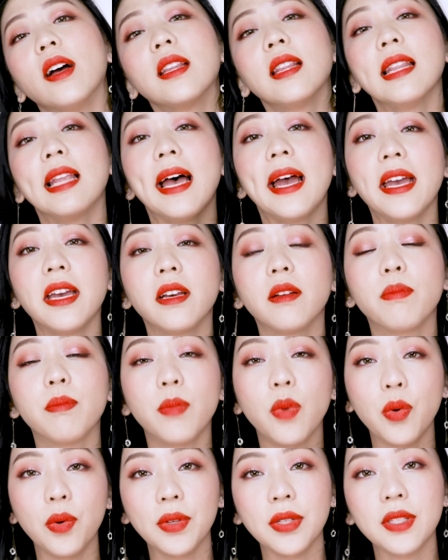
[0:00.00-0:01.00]
unlike
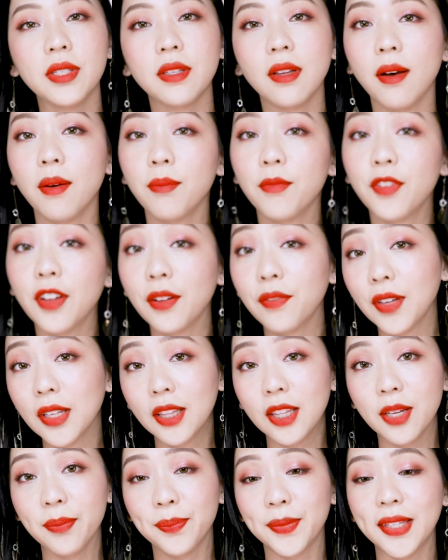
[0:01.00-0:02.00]
most
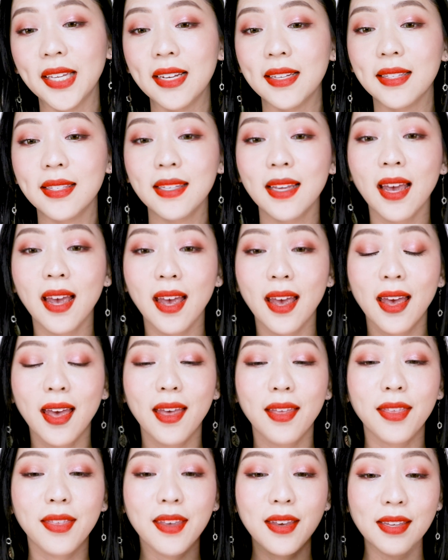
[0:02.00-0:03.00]
velvet lip tints,
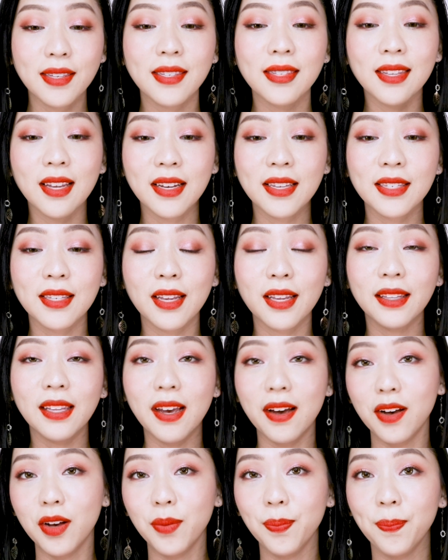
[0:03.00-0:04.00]
this doesn't
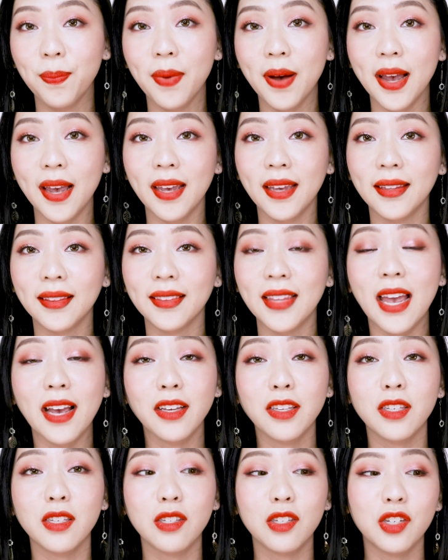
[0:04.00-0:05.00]
help my
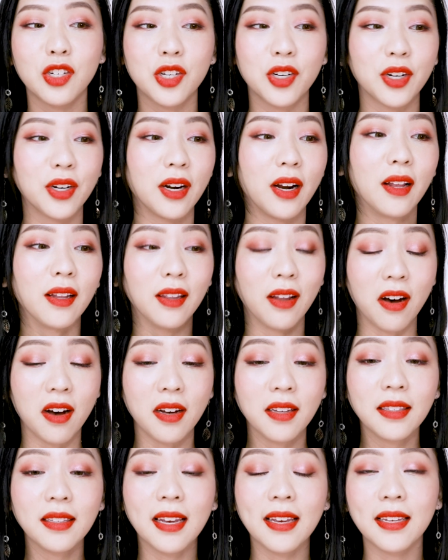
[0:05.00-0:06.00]
texture a
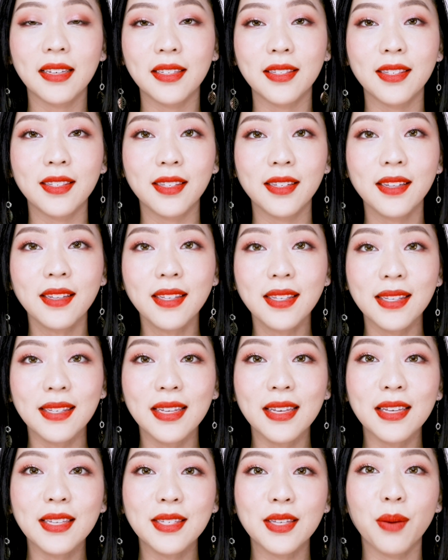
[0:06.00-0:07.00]
lot. I can still
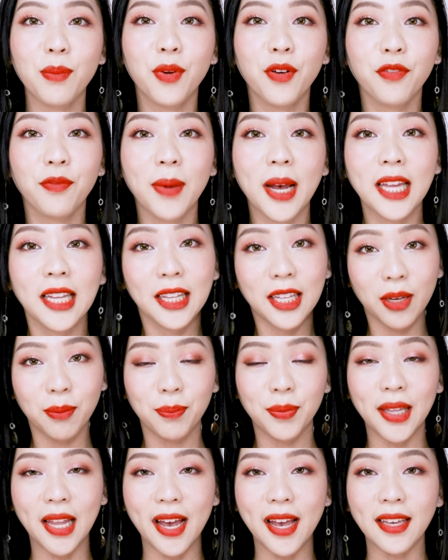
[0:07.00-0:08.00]
see some of my
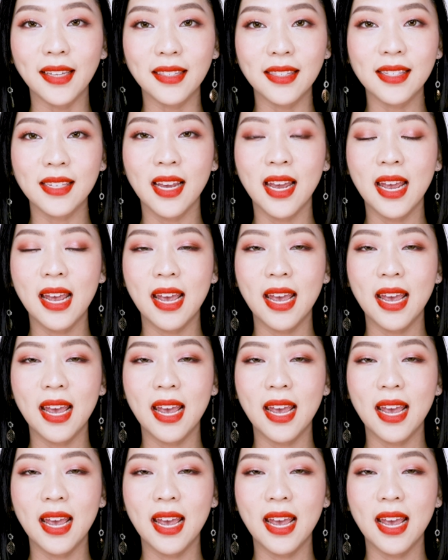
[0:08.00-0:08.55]
lip lines,